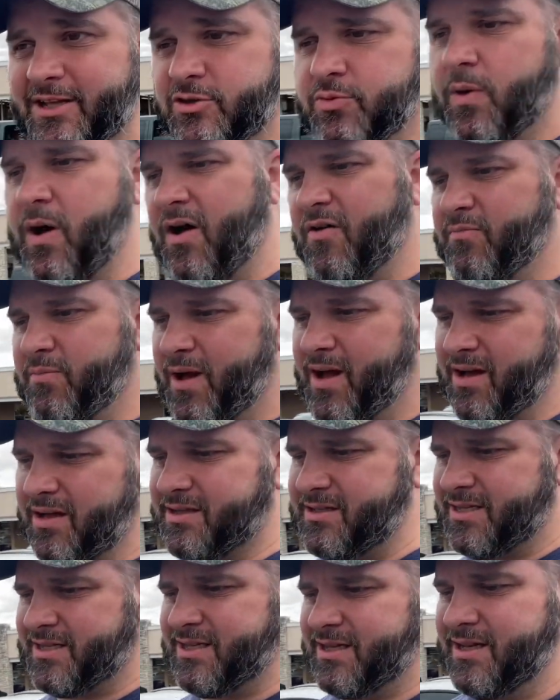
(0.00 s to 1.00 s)
12
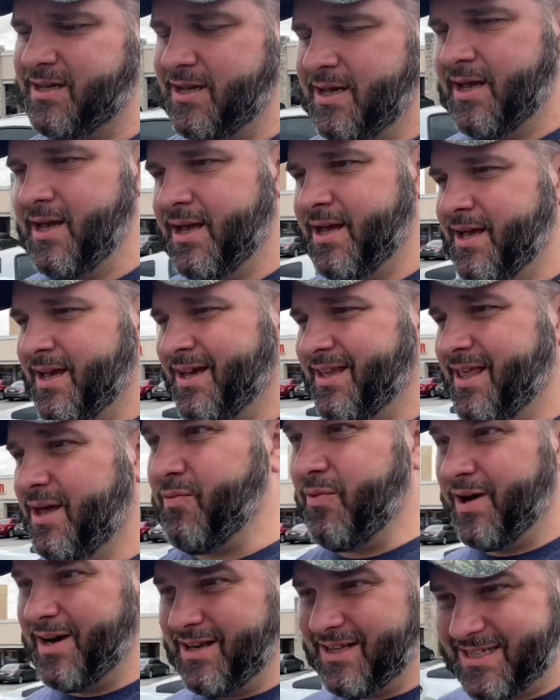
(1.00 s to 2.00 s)
bucks. They
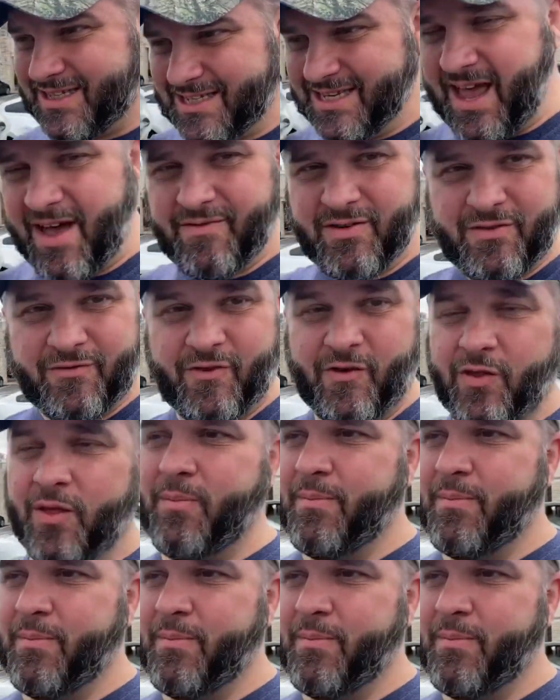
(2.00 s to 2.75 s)
wanted 7 for the